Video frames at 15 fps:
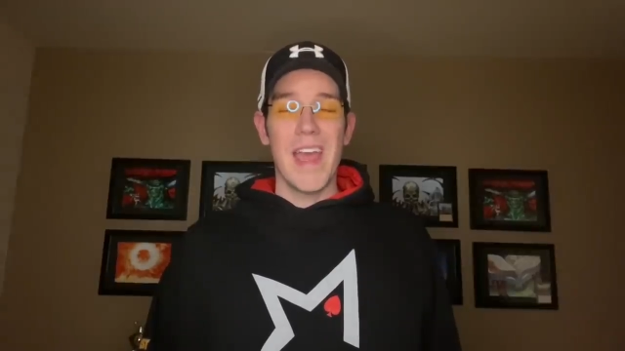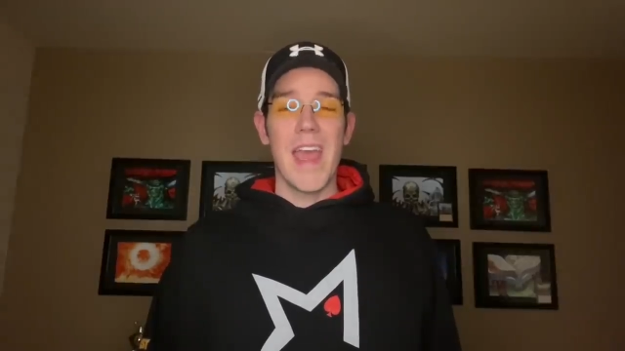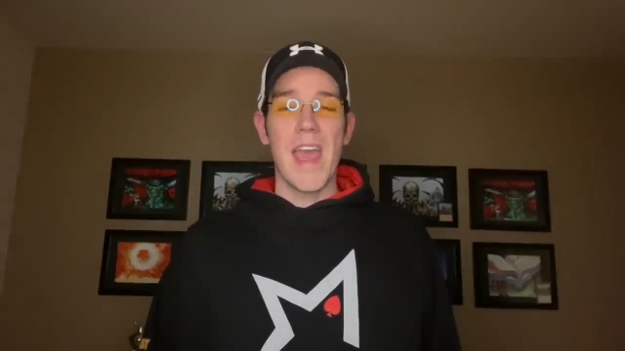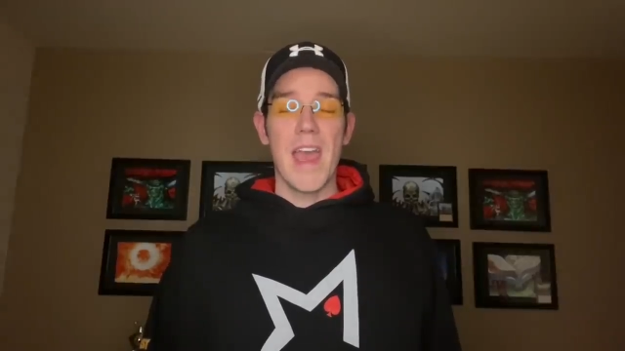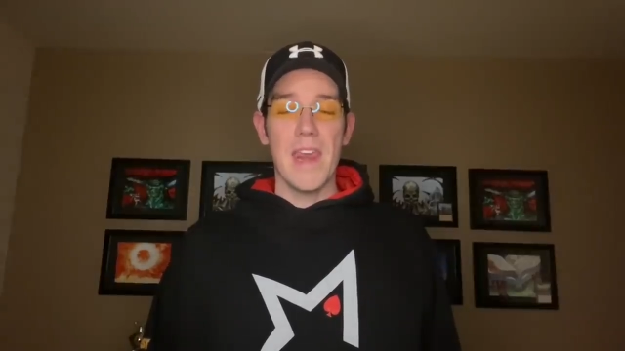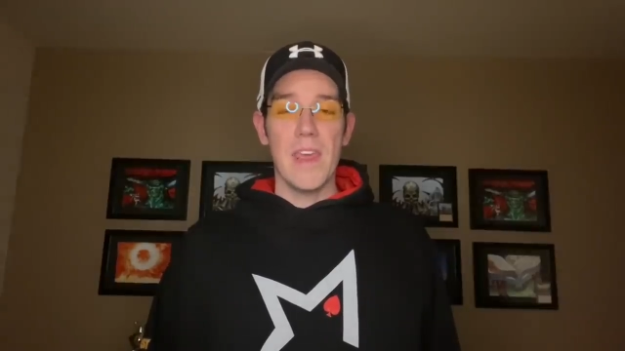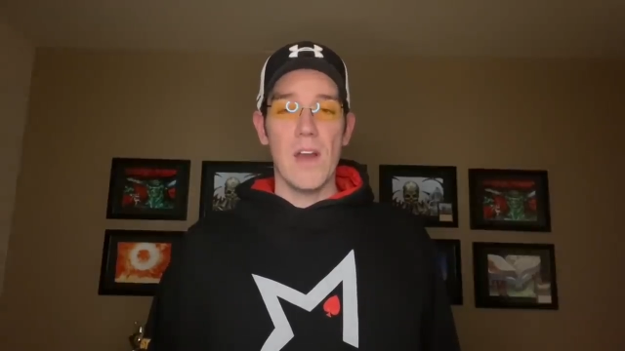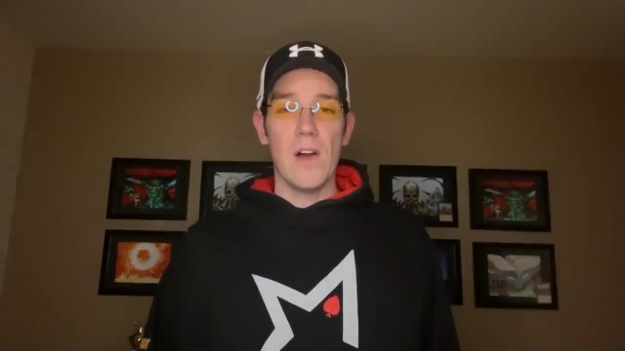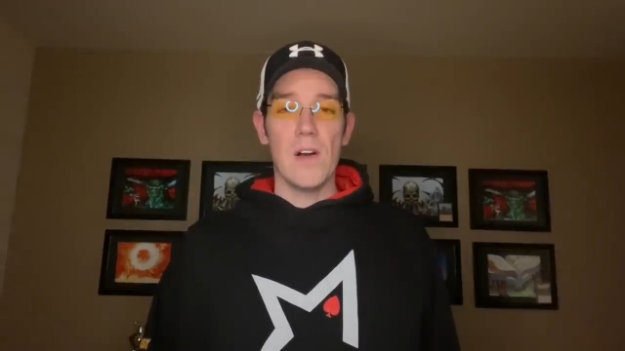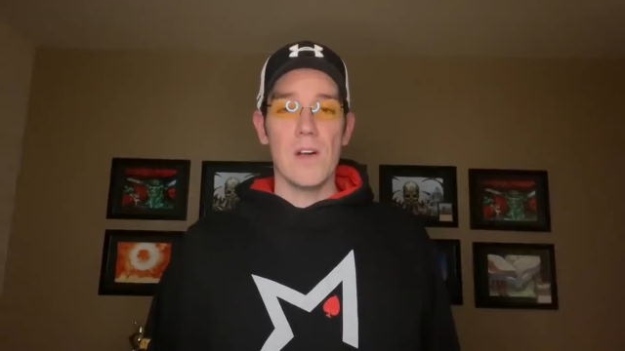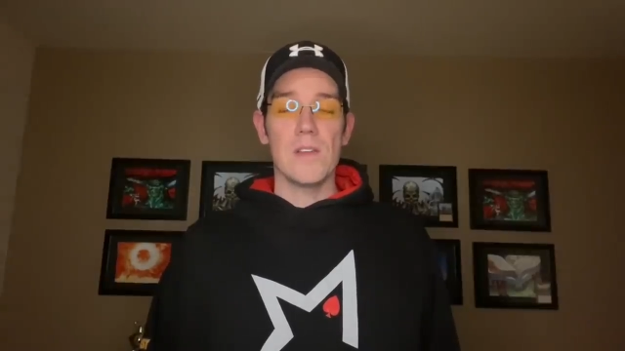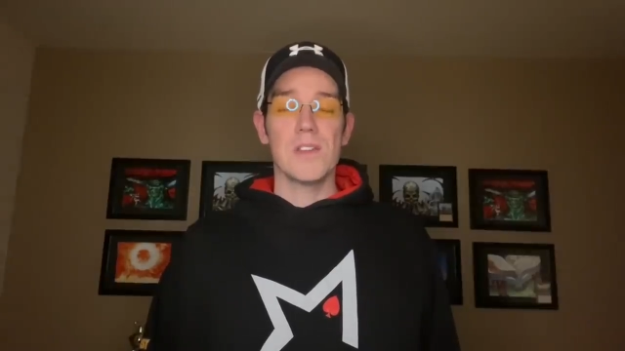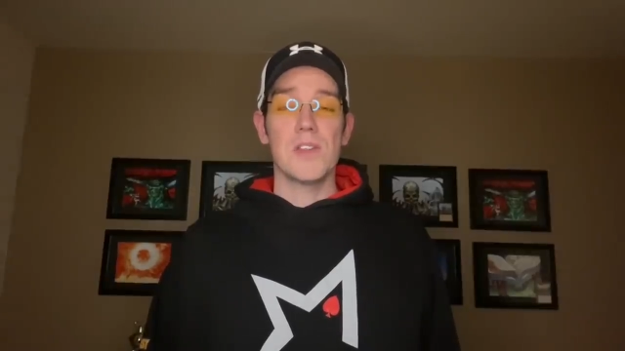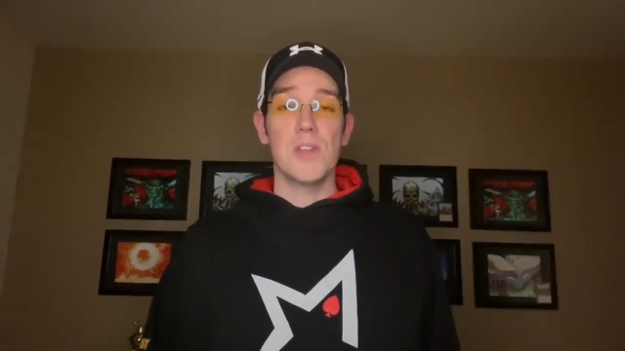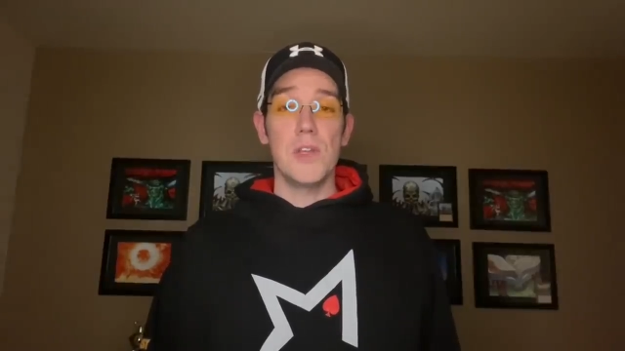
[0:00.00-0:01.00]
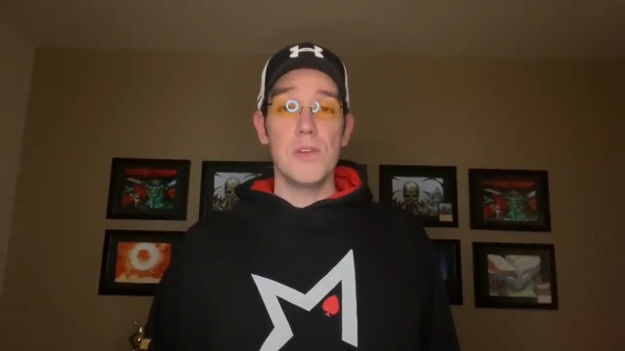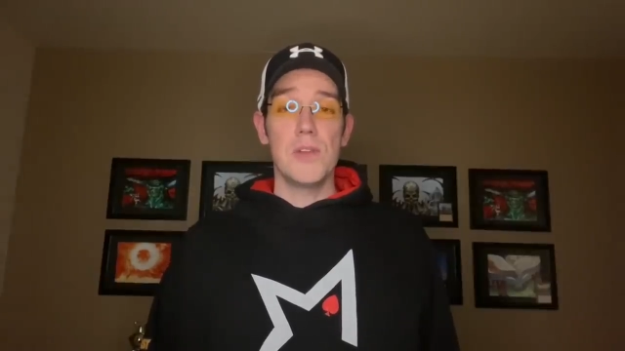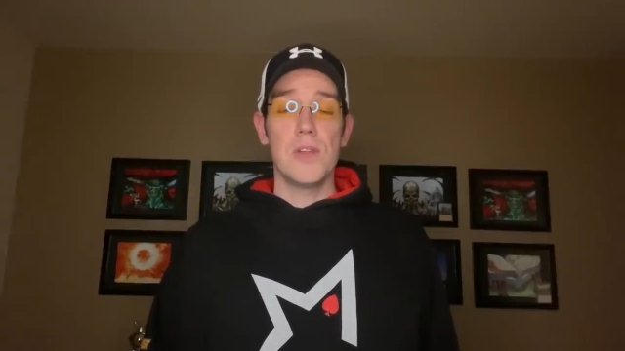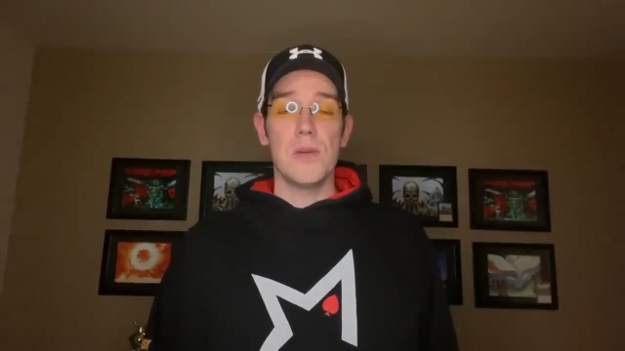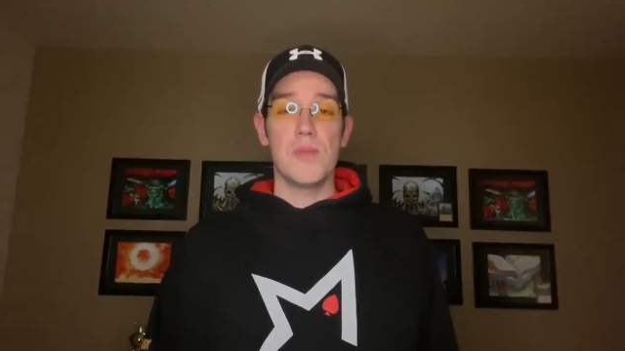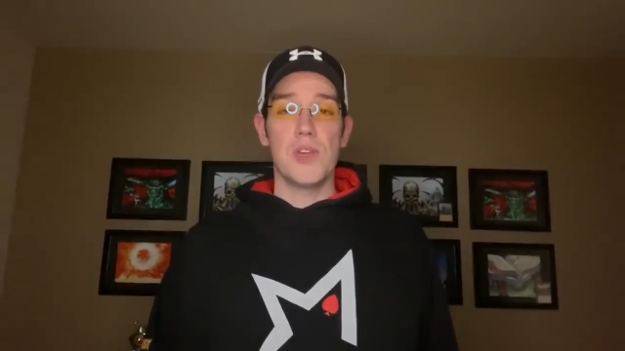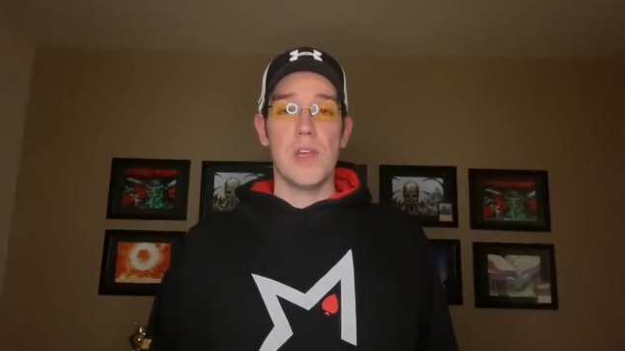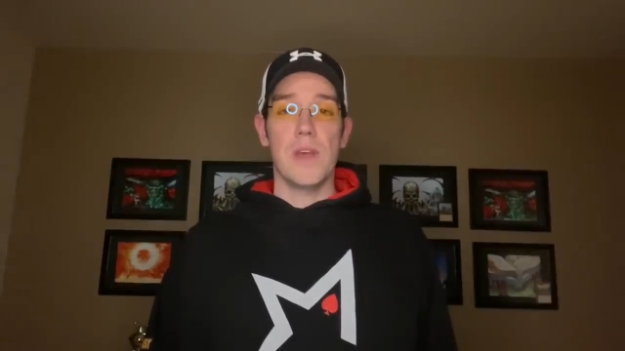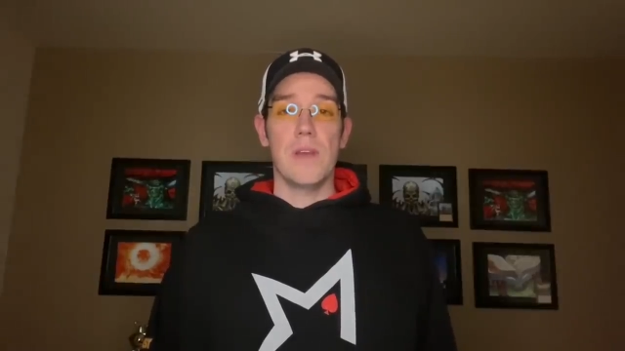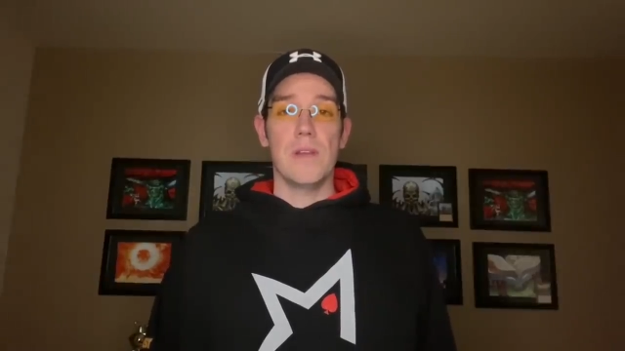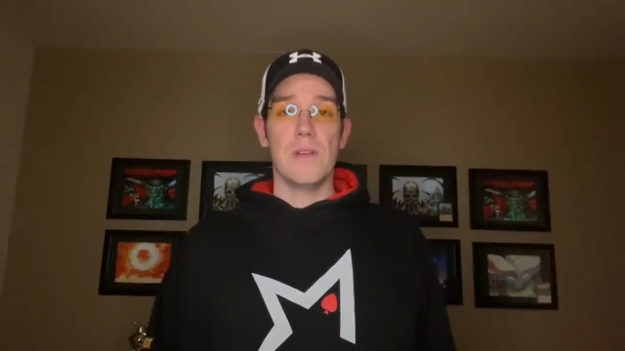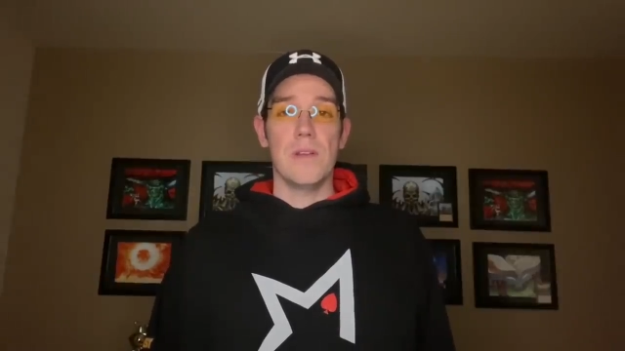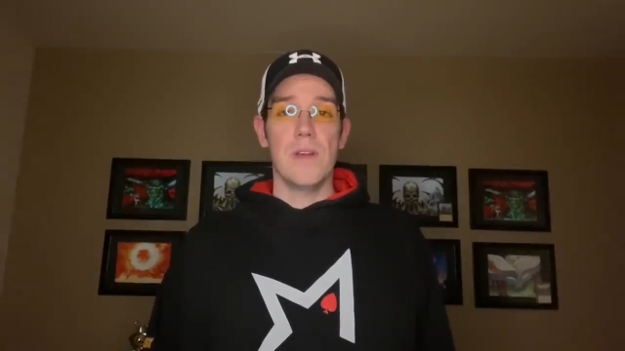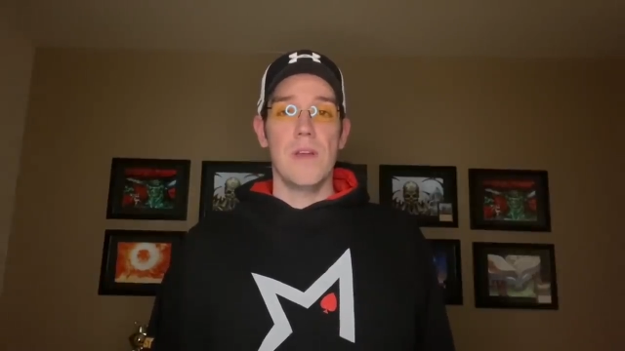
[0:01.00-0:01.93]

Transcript: Eddie Hall's YouTube channel.